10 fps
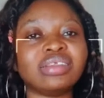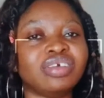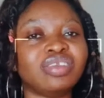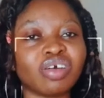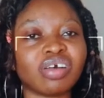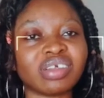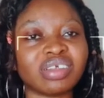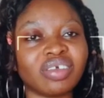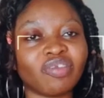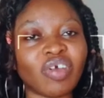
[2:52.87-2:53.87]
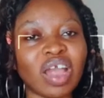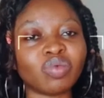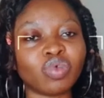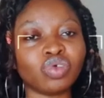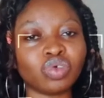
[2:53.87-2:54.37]
it doesn't define
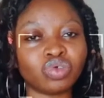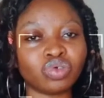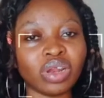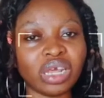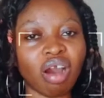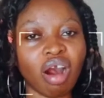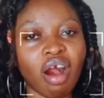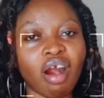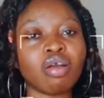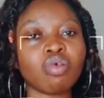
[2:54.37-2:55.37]
who you truly are